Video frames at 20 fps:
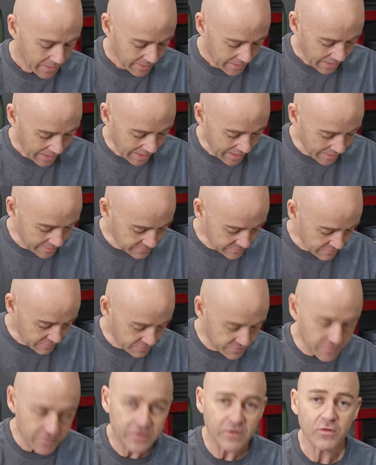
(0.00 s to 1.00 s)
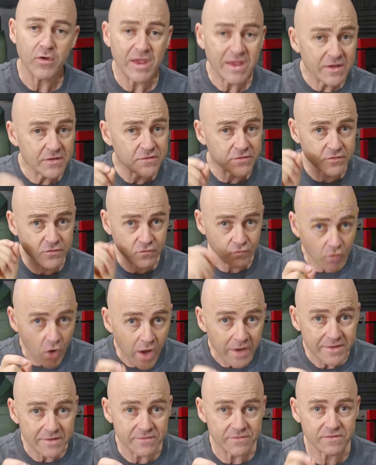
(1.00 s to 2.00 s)
And there is
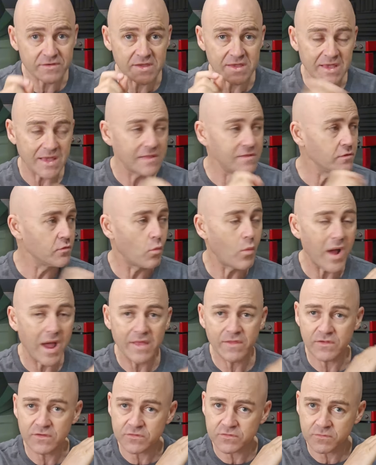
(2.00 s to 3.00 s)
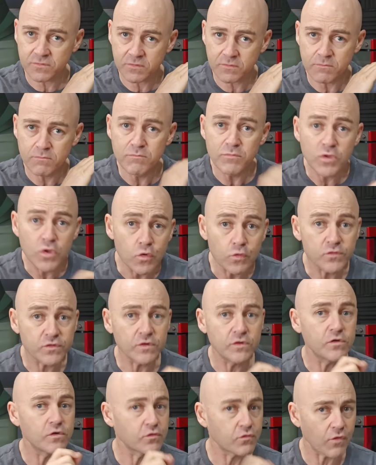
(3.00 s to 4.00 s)
stridency in the way this
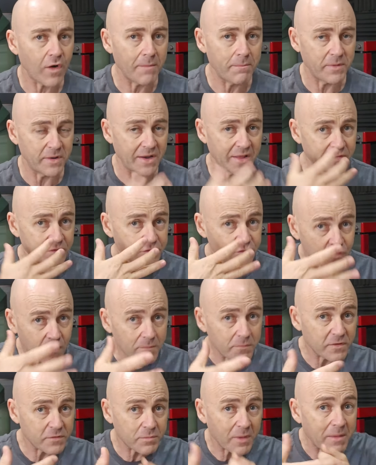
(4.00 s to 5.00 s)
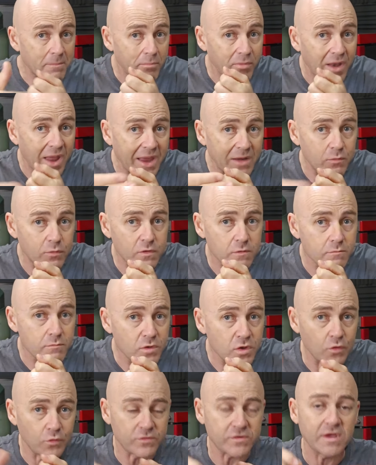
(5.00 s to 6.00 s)
muted trumpet, now this trumpet is being played with a
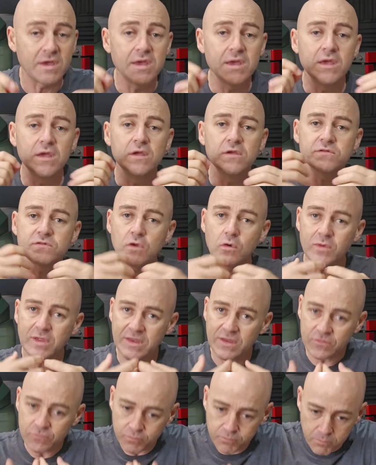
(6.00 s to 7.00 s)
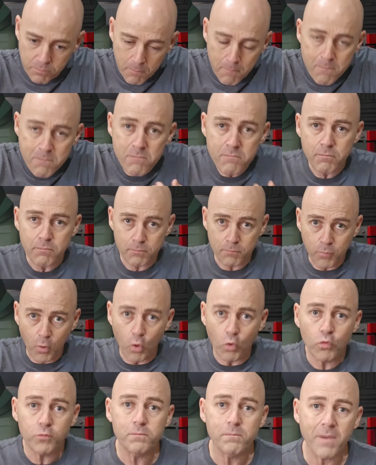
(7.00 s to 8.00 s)
mute, so it is
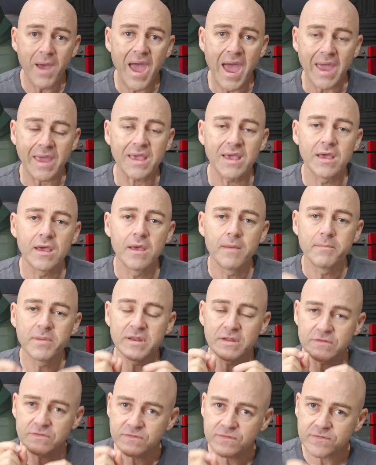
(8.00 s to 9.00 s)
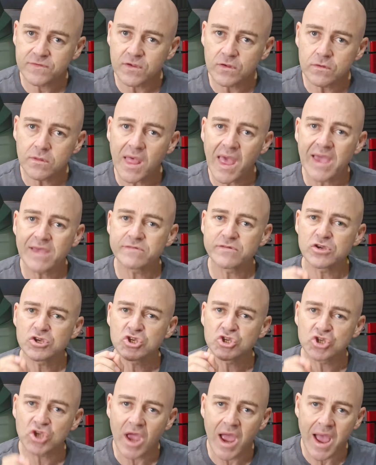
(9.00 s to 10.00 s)
pulled back, but it still has a
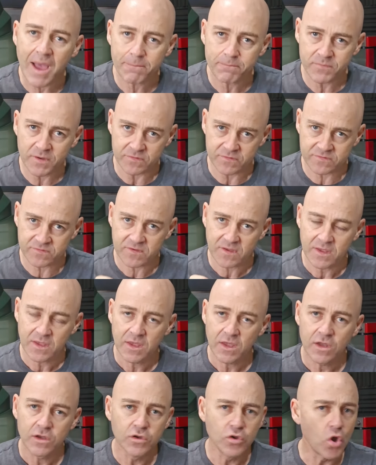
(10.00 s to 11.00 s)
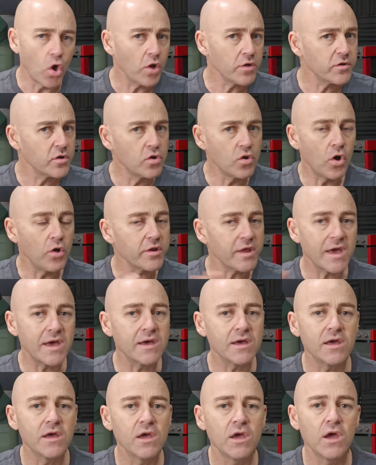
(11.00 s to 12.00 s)
sharpness.
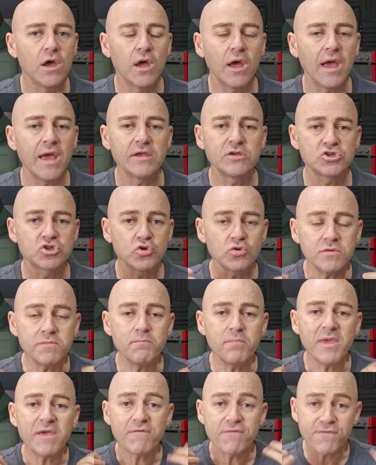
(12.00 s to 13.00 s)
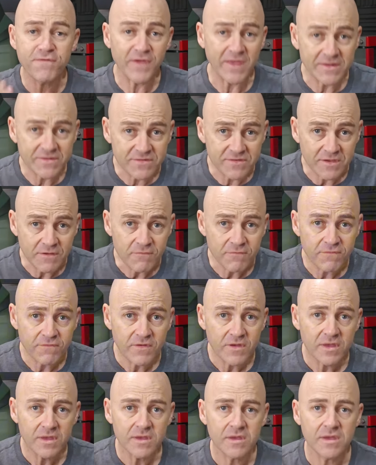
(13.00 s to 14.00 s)
It shouldn't be offensive
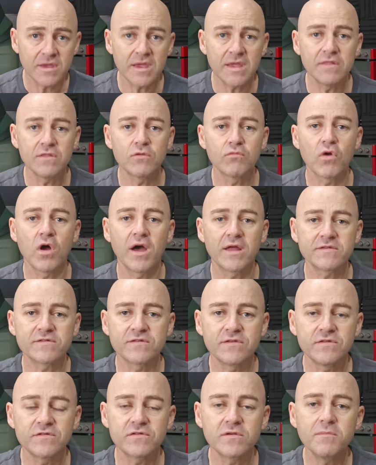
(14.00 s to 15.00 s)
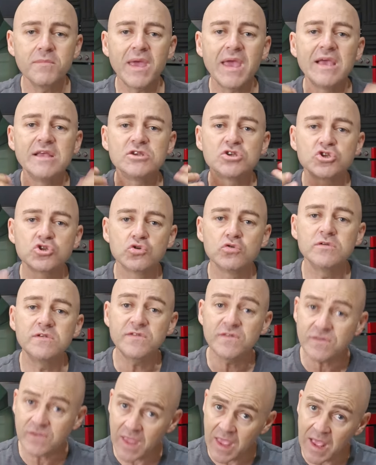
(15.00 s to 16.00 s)
in the right system. It should
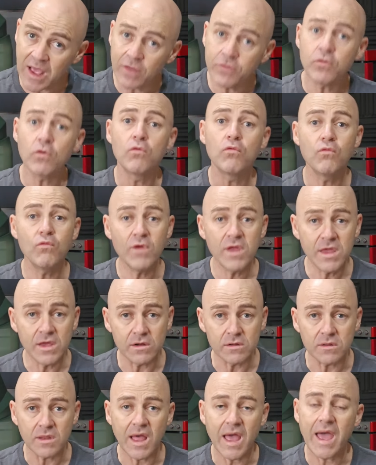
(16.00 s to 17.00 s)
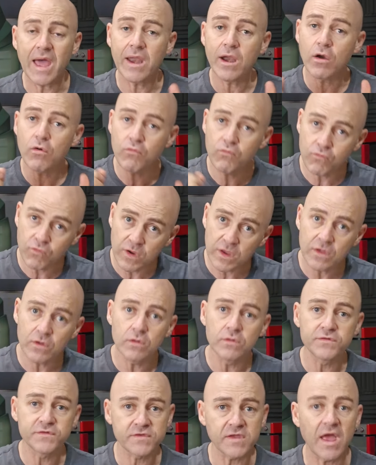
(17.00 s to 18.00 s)
sound real. And a
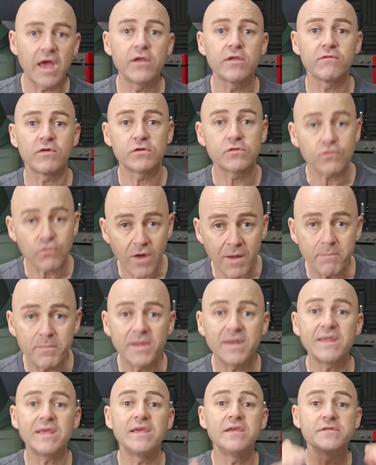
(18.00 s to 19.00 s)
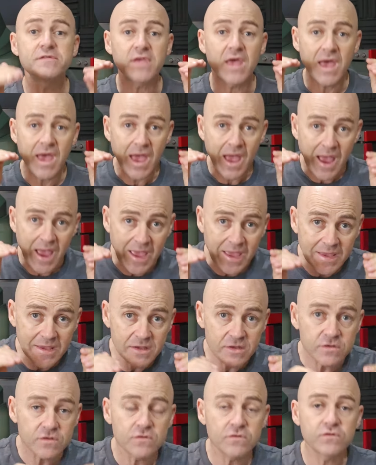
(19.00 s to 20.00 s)
real sound of a trumpet is
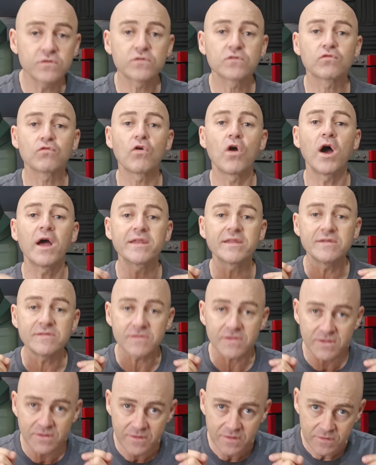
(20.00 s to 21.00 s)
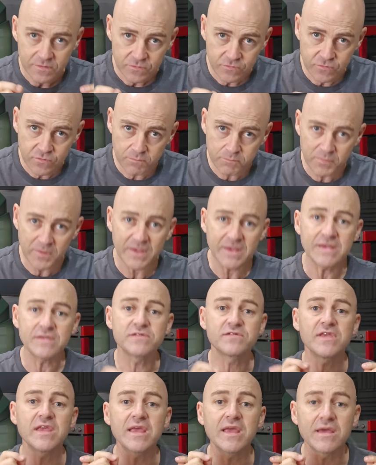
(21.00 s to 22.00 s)
a strident,
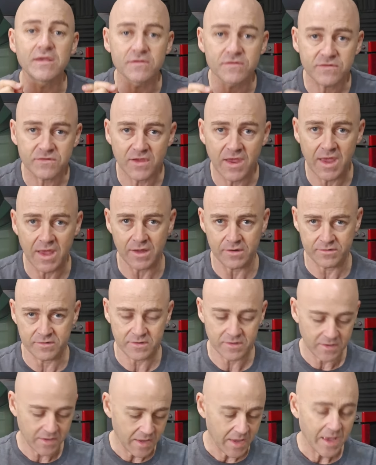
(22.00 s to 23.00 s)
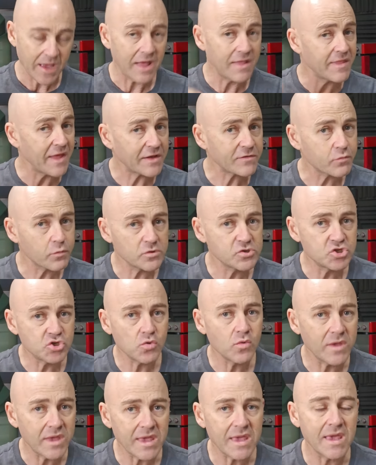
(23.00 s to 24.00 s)
piercing sound. And that's what
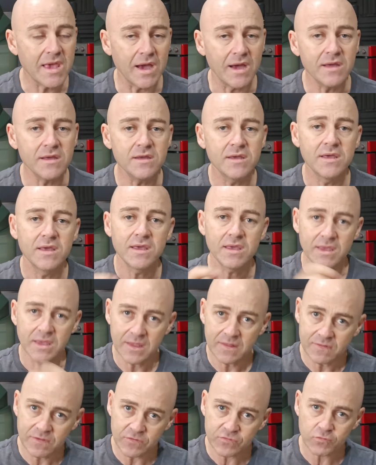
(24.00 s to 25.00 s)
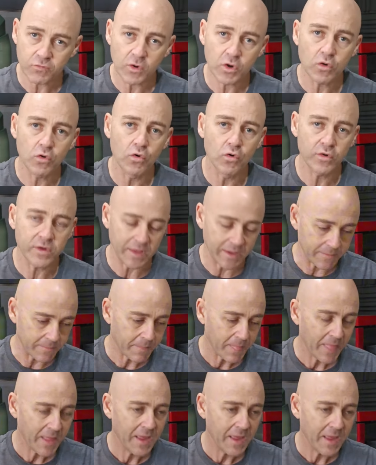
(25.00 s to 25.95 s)
you hear in this recording.